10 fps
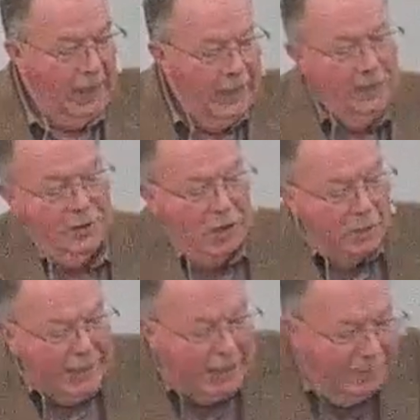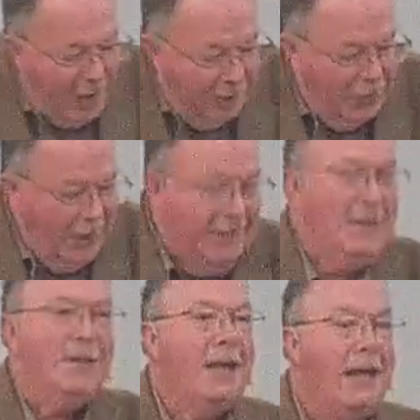In the Sermon on the Mount,
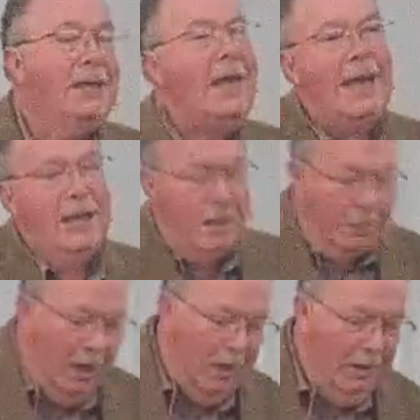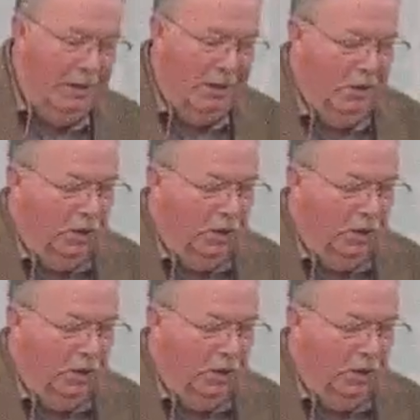Jesus had taken apart the